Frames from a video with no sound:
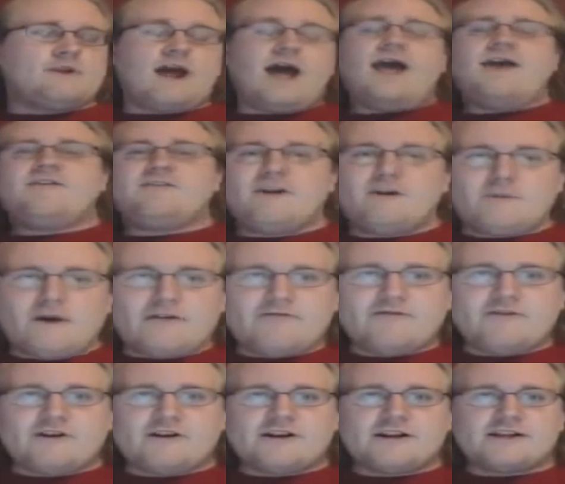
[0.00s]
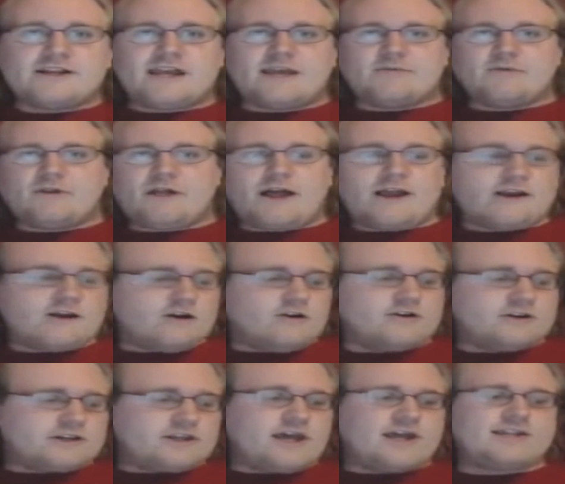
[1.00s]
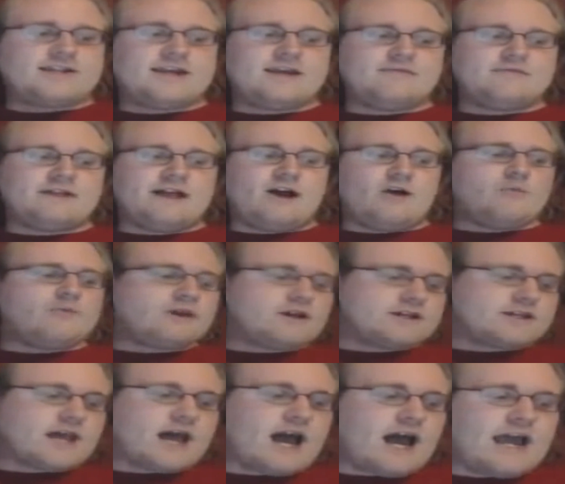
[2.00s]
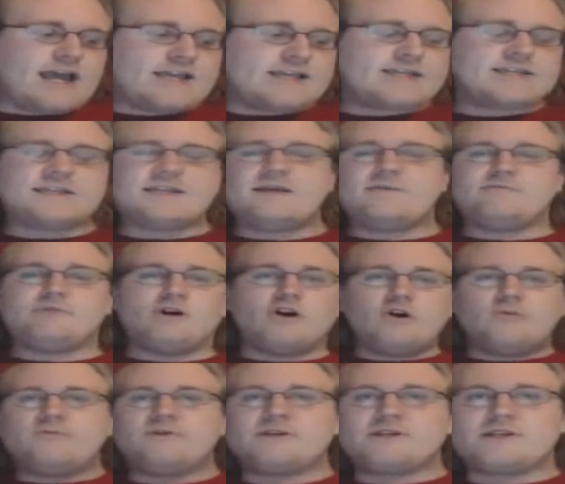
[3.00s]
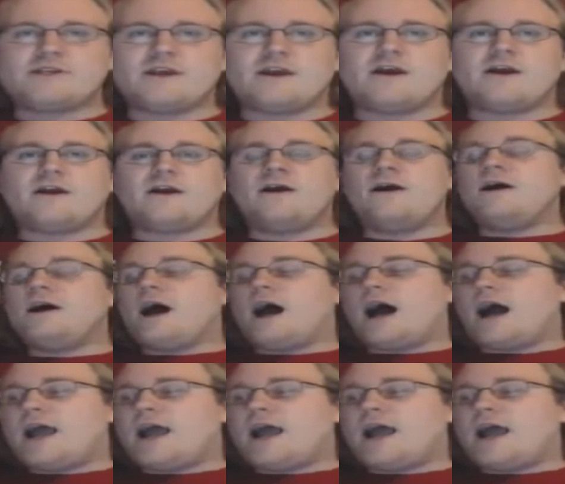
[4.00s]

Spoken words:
But when I hit my foot on a table, I curse that table out because I see purpose there.